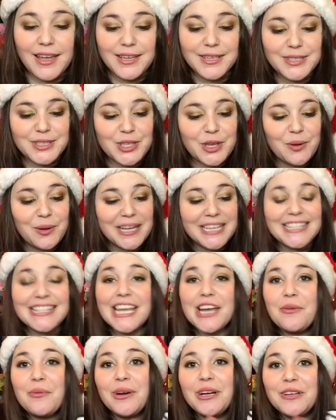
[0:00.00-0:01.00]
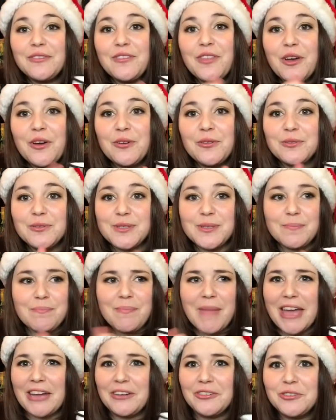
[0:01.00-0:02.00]
So it's like one of those
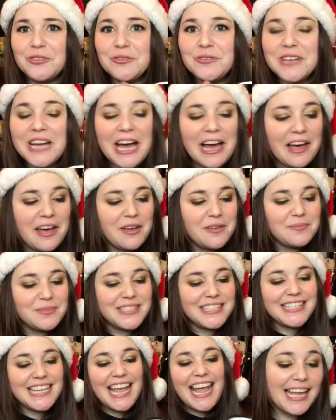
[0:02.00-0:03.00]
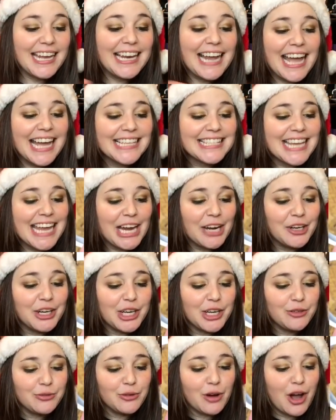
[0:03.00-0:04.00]
metal cups, and it has
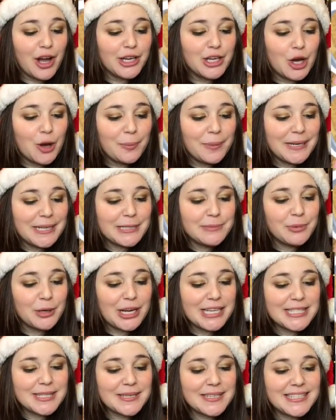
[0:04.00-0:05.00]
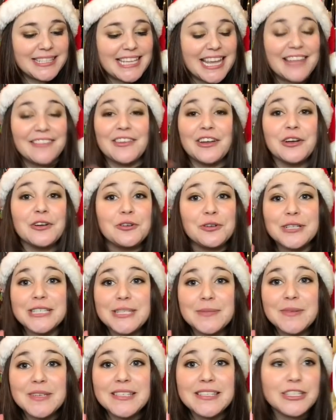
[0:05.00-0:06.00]
Harry and Ron opening presents in their
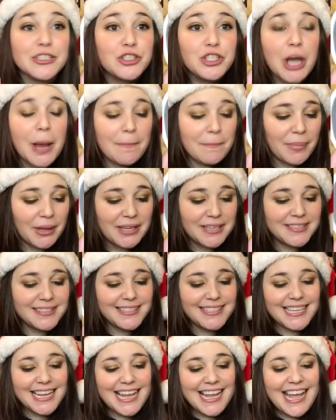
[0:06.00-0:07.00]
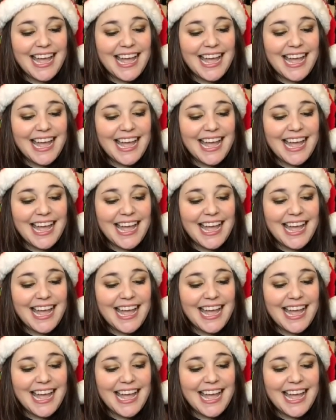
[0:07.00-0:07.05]
Christmas jumpas.